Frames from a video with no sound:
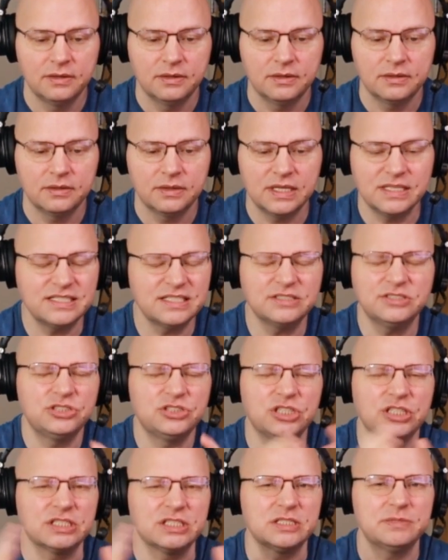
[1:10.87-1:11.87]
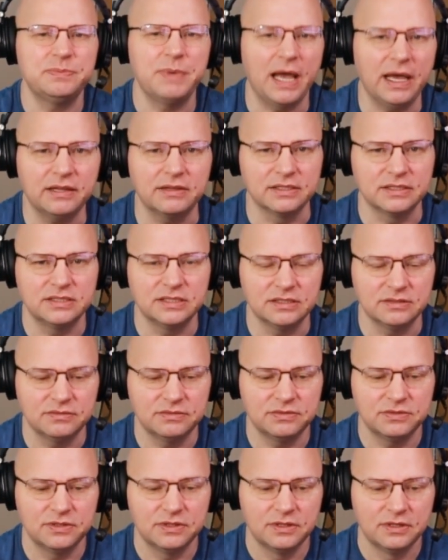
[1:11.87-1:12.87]
This isn't just speculative.
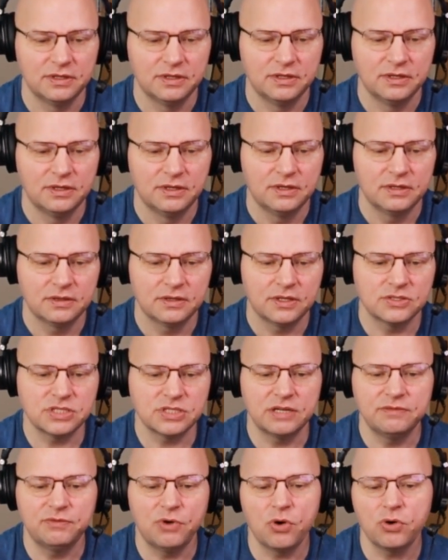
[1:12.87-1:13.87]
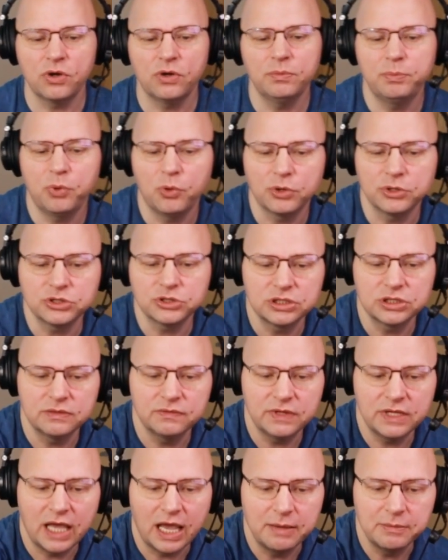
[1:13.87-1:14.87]
There's a vocal portion of
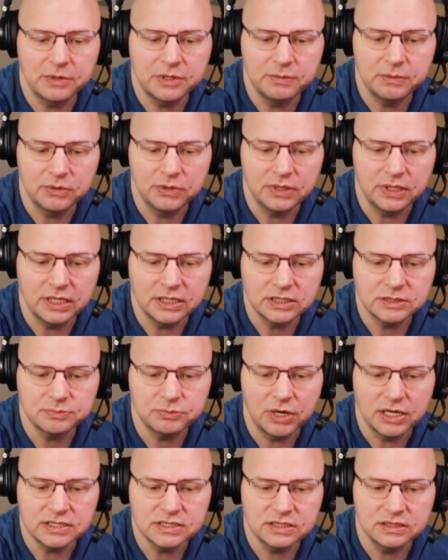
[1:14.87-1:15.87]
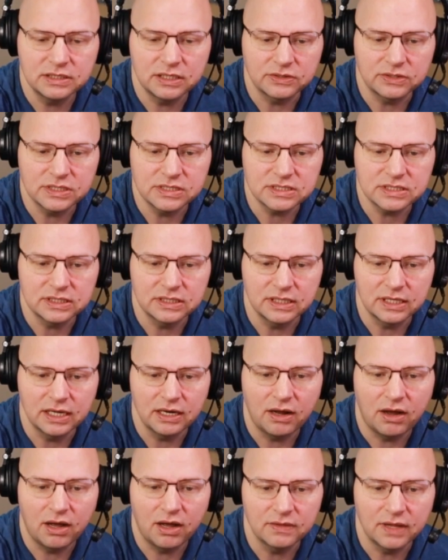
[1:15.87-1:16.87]
the gaming community expressing their discontent
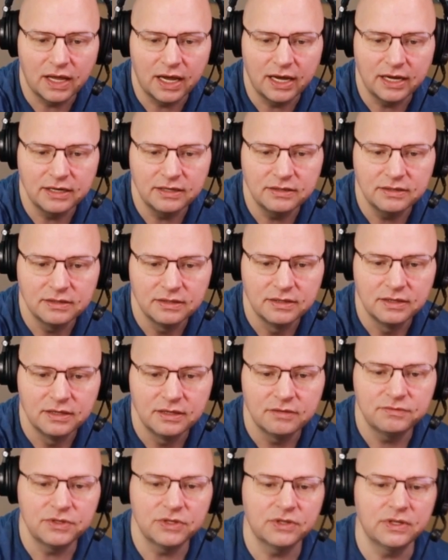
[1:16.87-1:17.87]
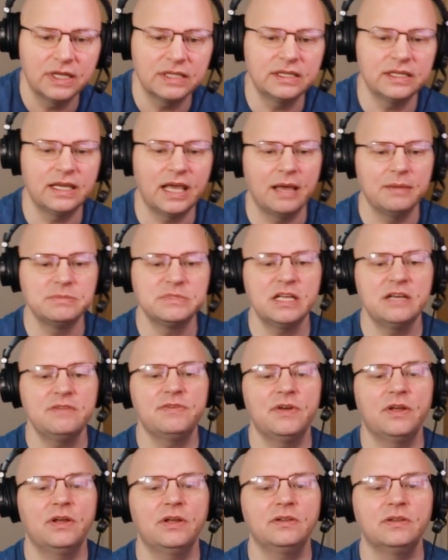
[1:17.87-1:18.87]
online, feeling that the games they
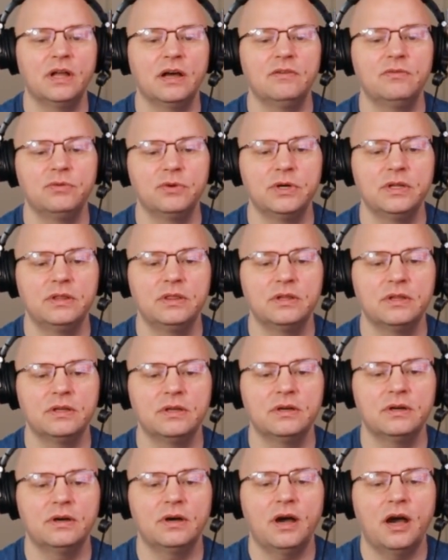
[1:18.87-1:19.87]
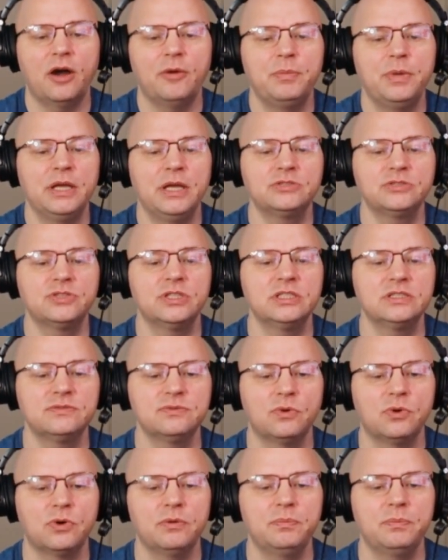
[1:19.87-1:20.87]
fell in love with are being
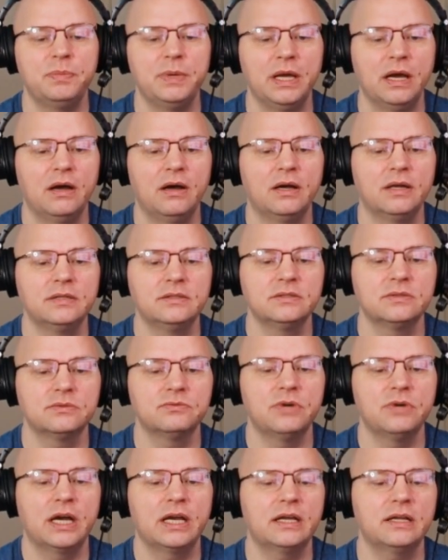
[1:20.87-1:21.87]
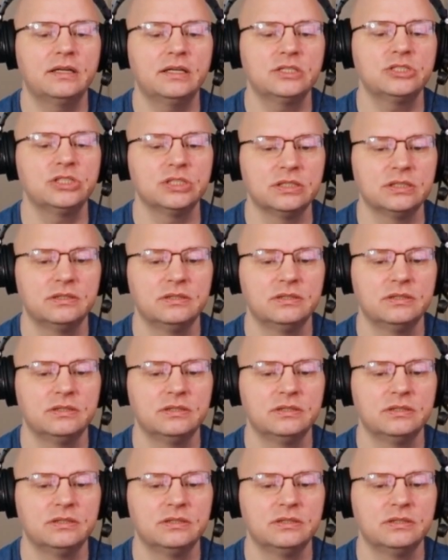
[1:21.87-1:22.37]
transformed beyond recognition.